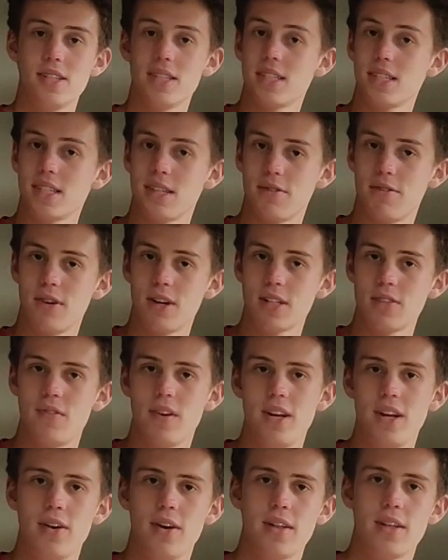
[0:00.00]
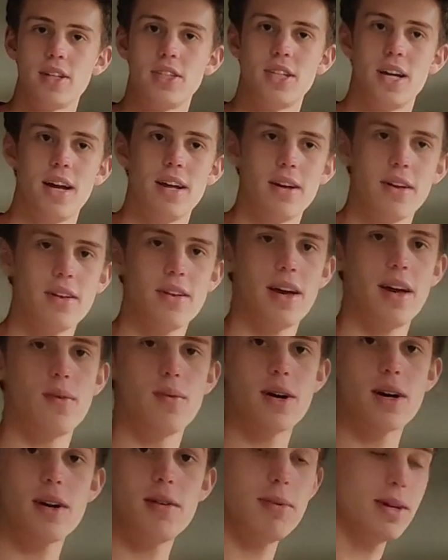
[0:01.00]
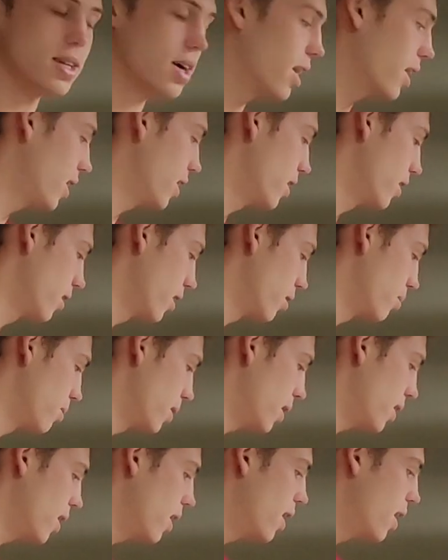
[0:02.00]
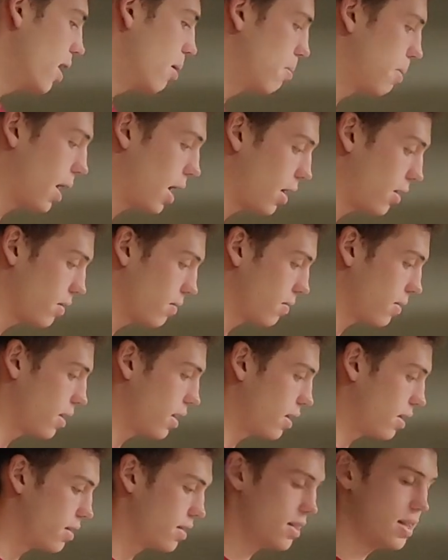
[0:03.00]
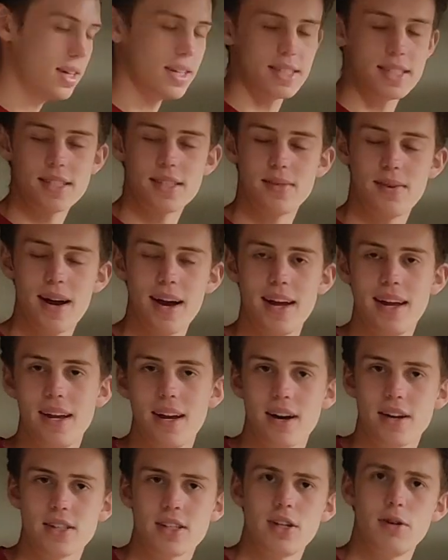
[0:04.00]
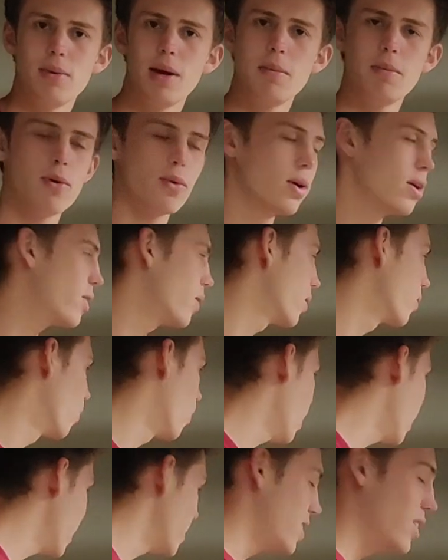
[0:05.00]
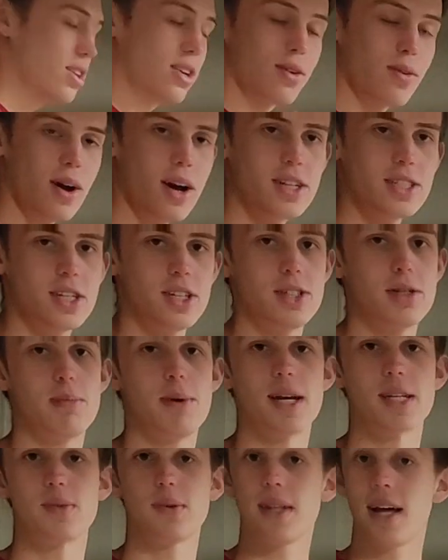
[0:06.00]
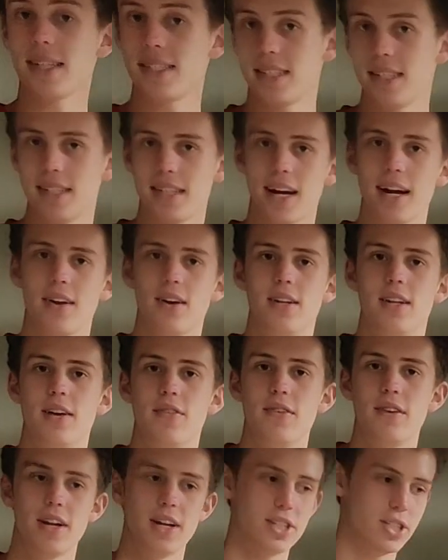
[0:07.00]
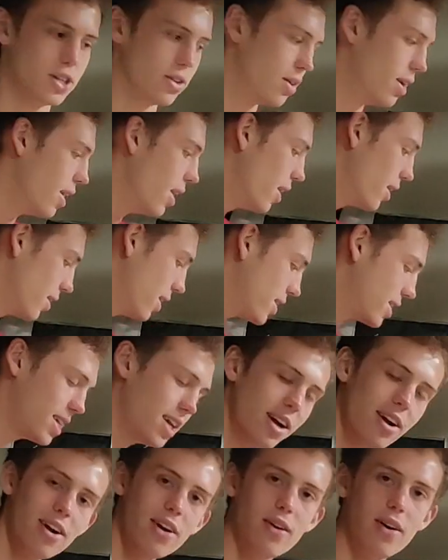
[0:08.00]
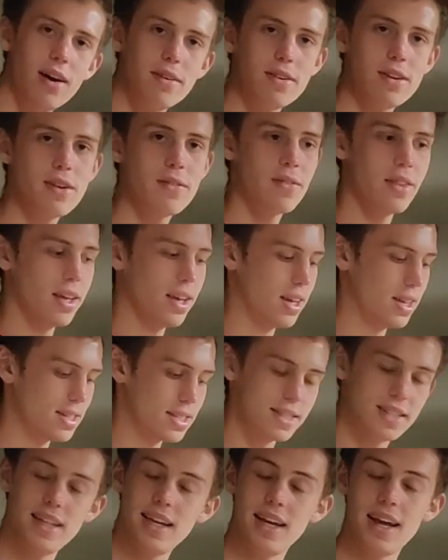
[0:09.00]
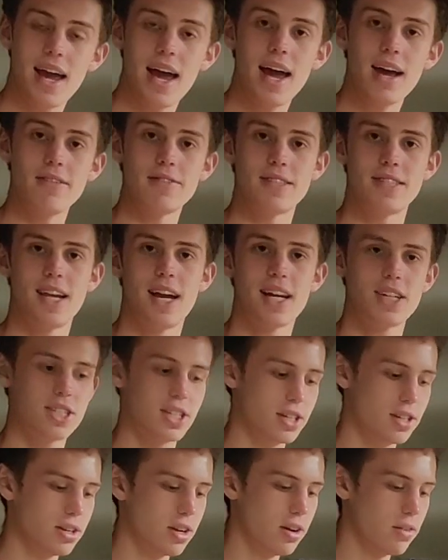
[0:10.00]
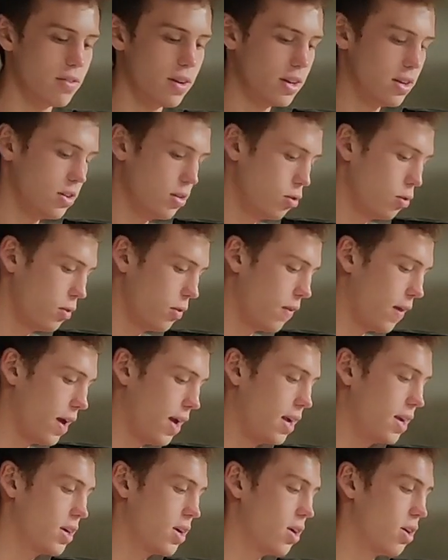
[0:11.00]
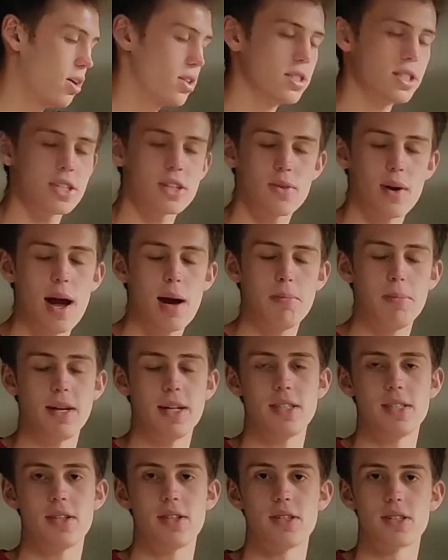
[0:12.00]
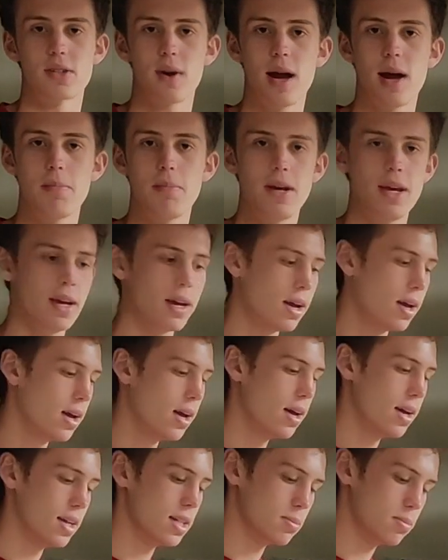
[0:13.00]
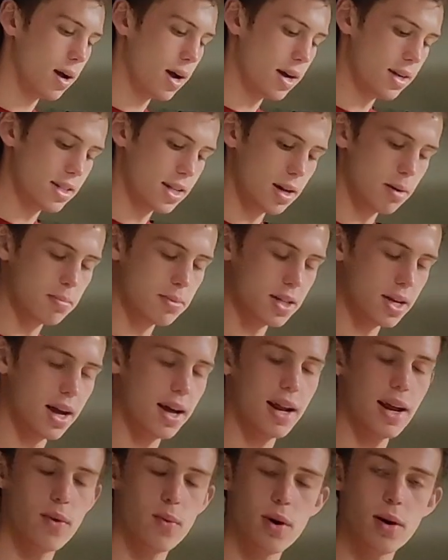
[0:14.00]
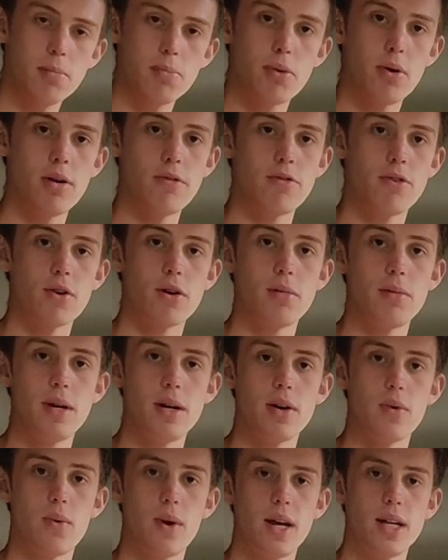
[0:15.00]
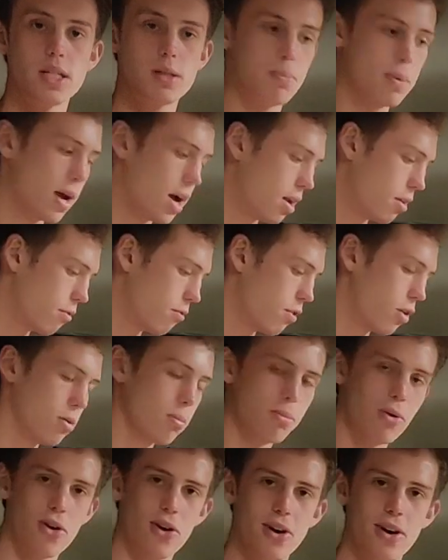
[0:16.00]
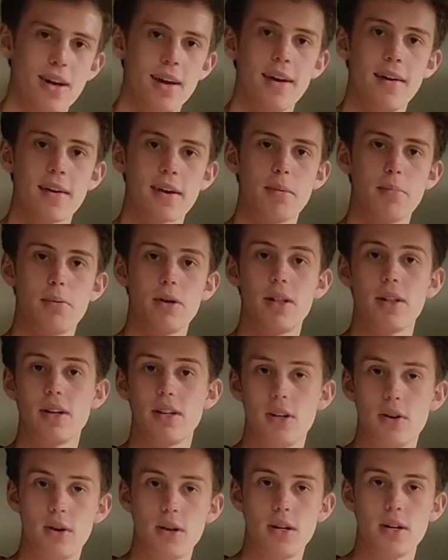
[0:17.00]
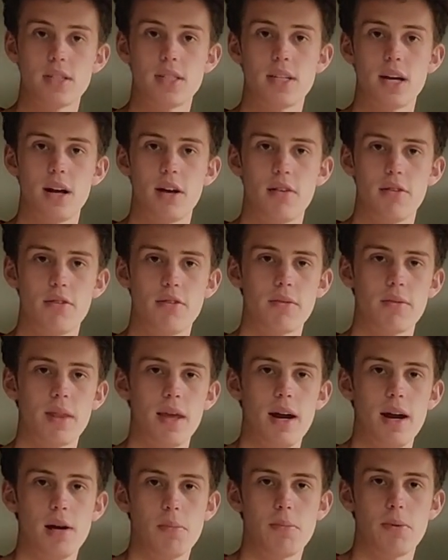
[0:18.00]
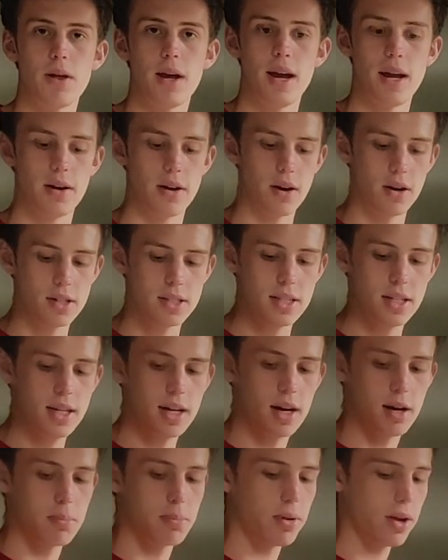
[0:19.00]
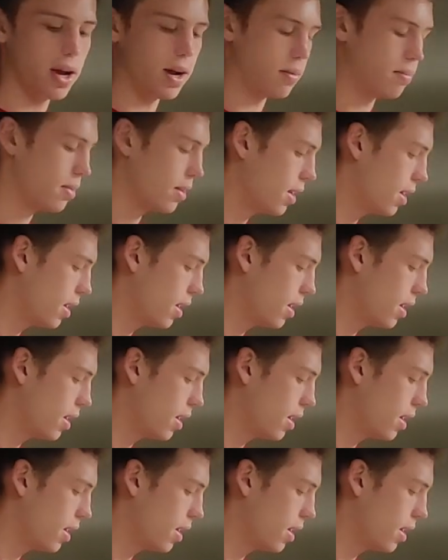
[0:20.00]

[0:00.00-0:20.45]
This is the first video on the channel and we're going to be talking a little bit about this right here. So you may be wondering, why is your garage such a mess? Well, that's an entirely different issue. This here, however, is the aft section of a new thing called Scrappy. So Scrappy is my attempt at a 1.4 meter wingspan foam board, completely do-it-yourself airplane, RC airplane.